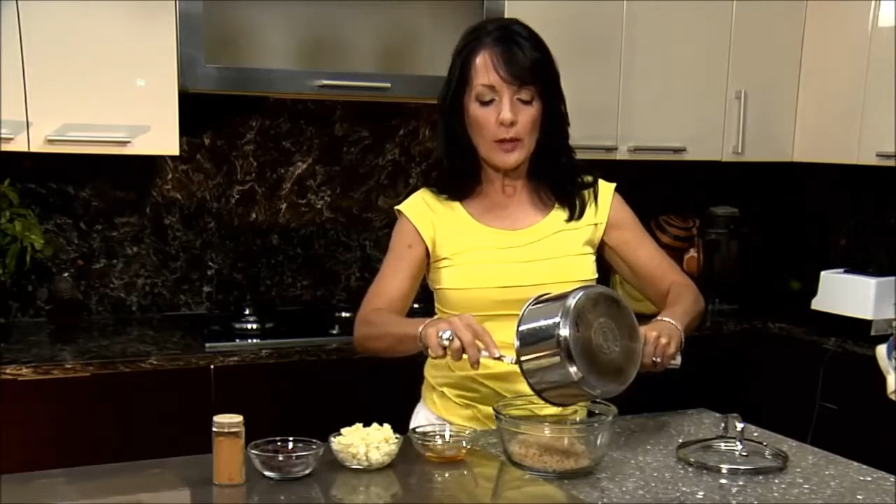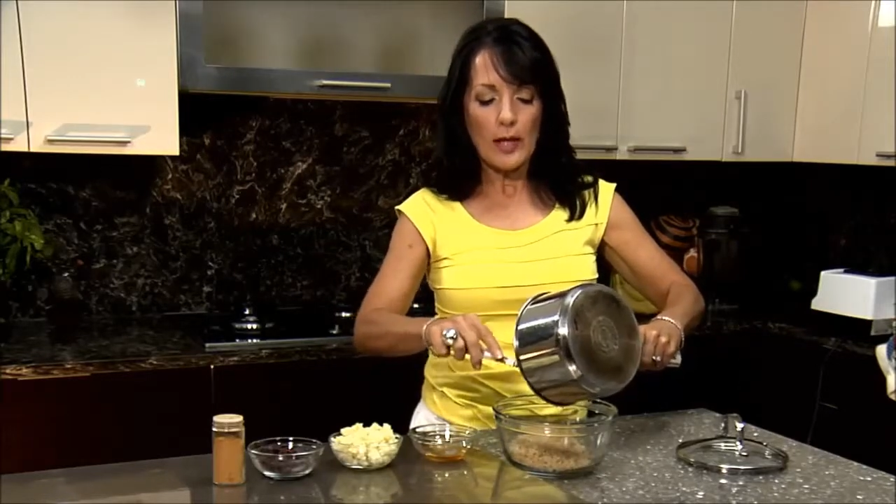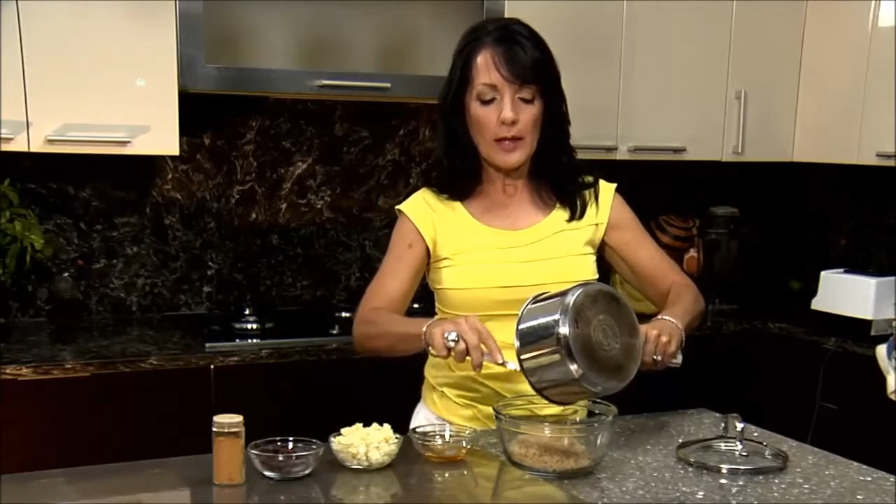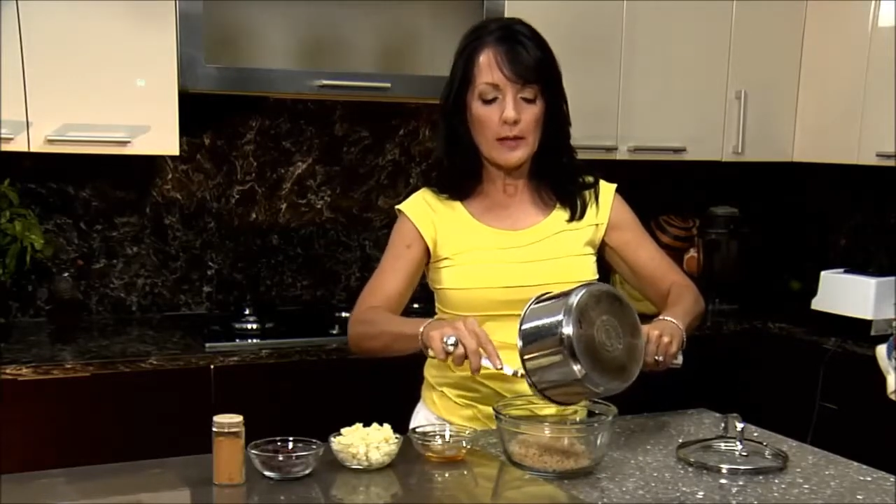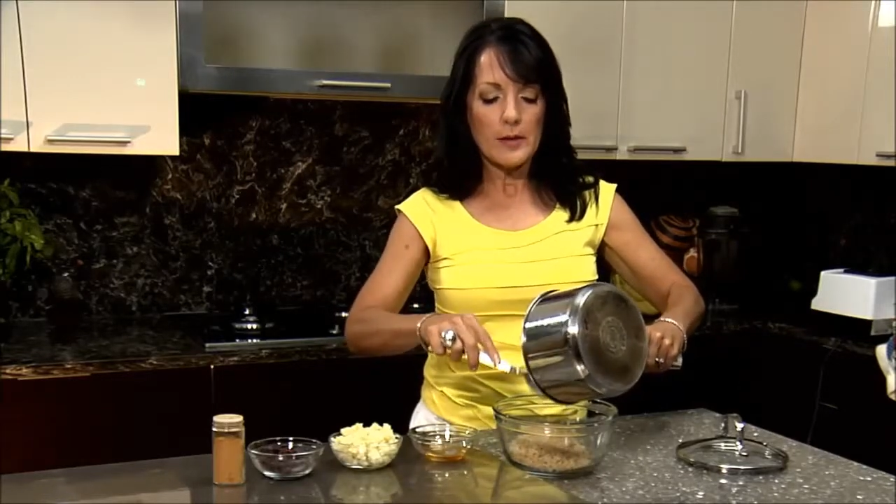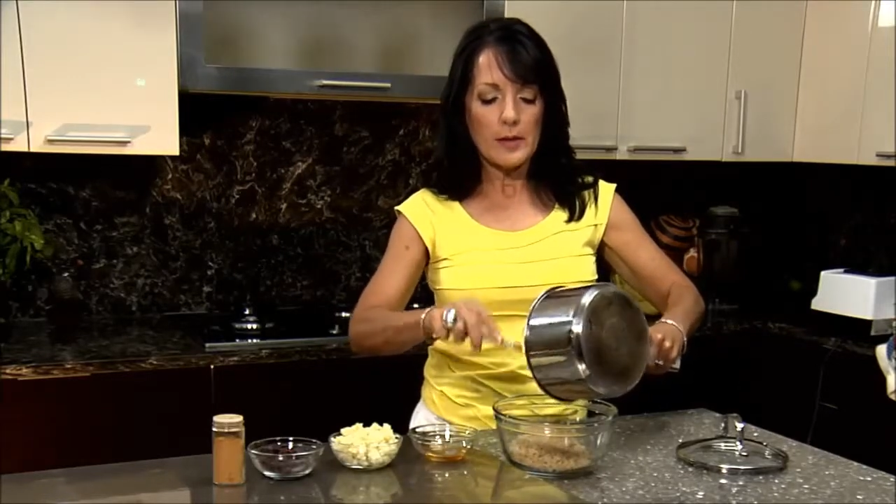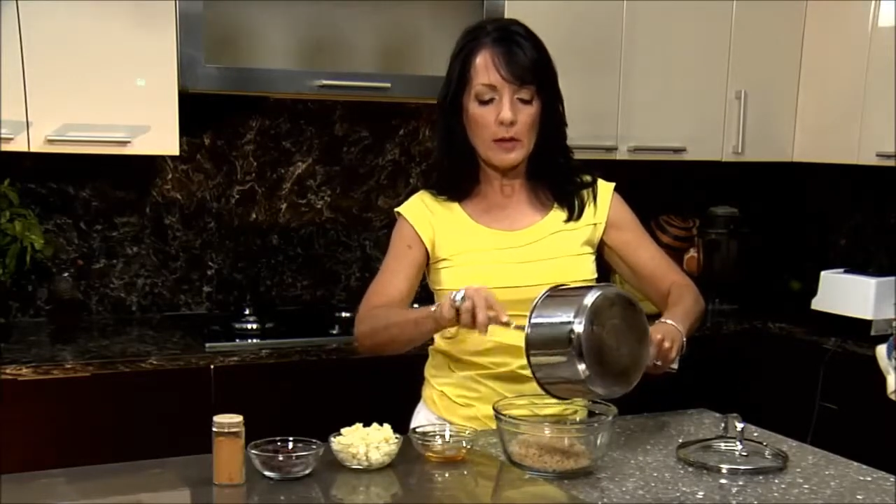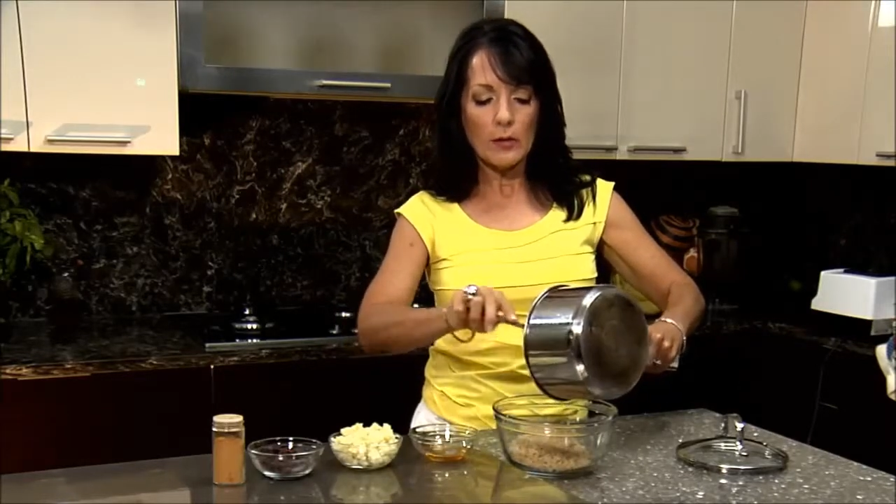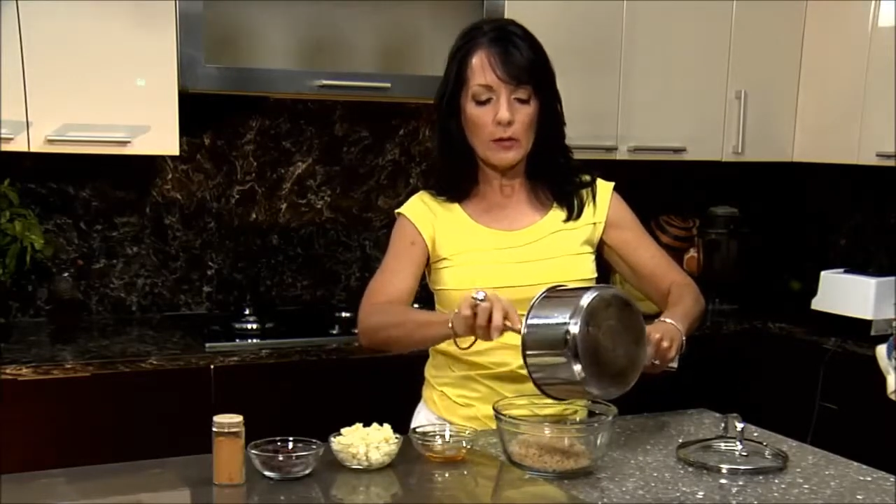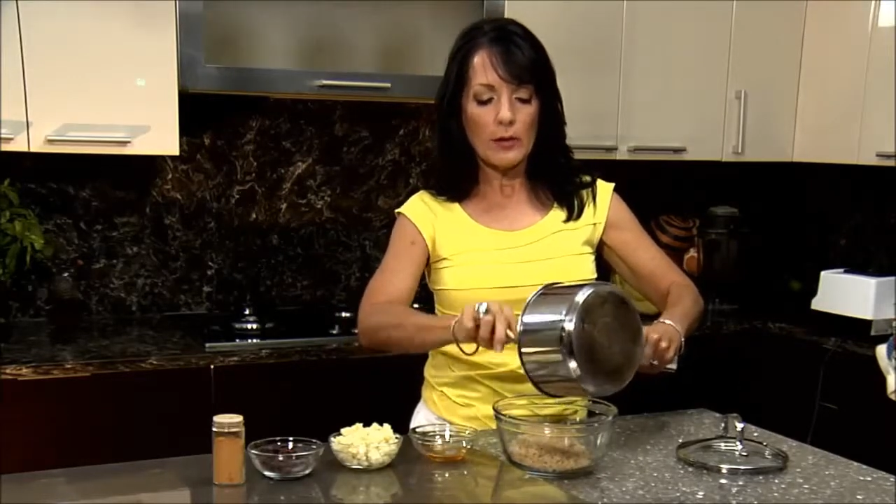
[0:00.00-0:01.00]
as
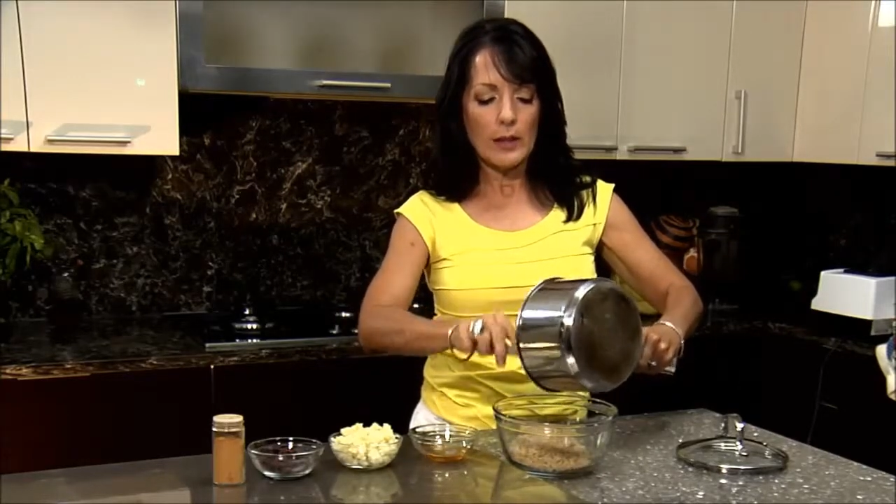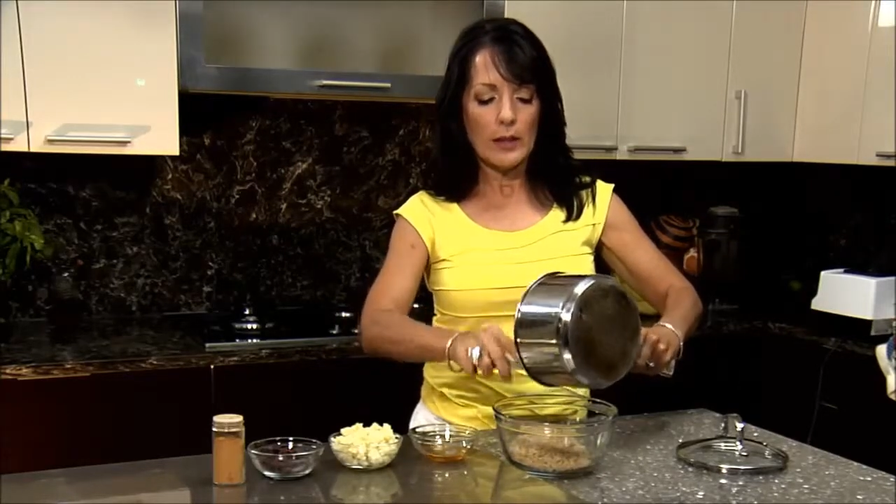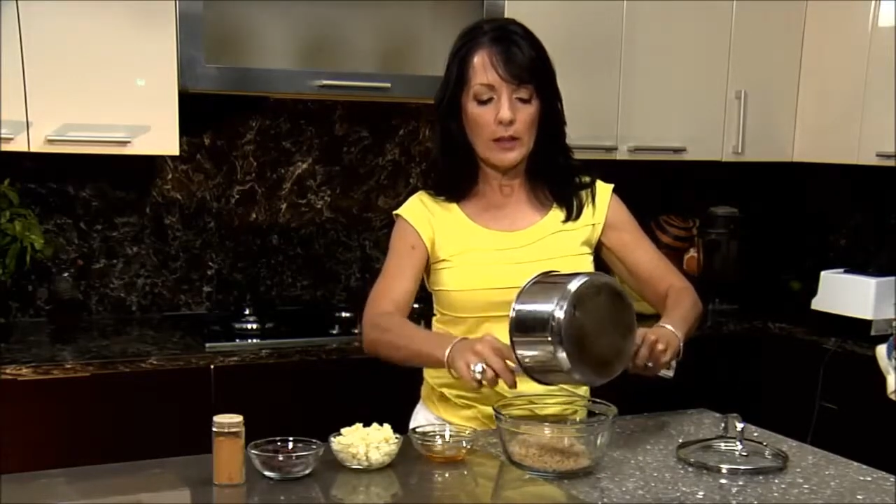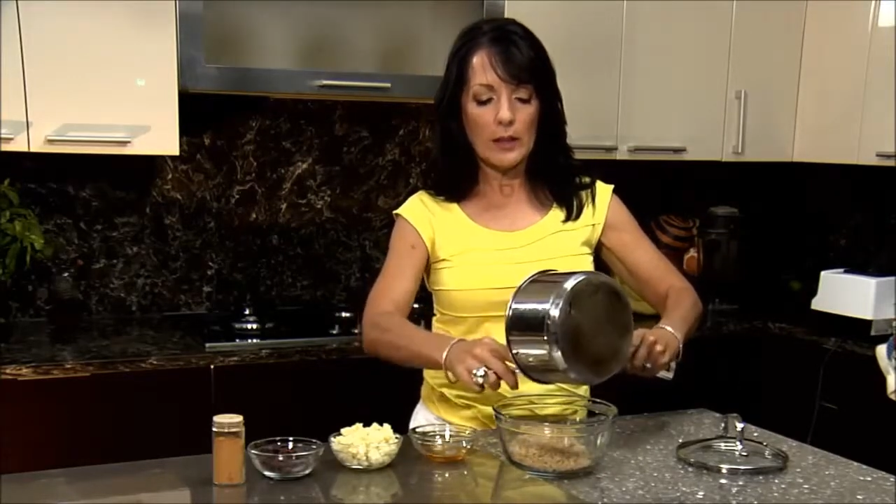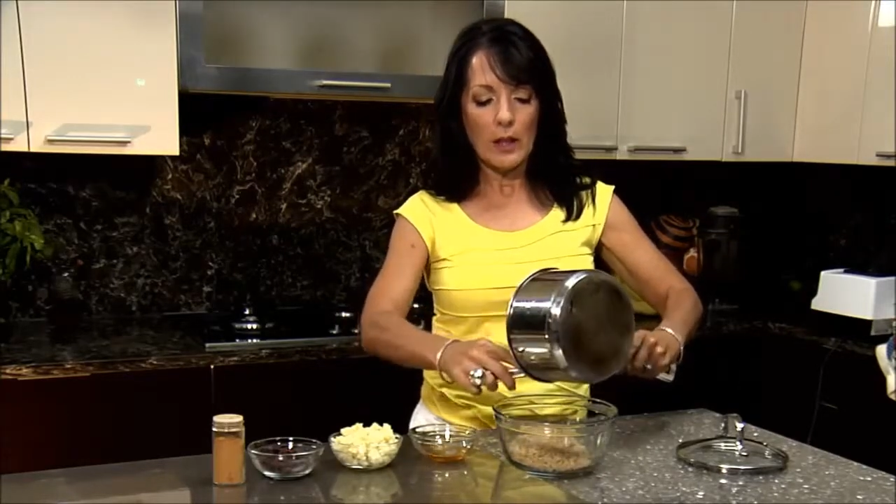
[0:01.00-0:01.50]
the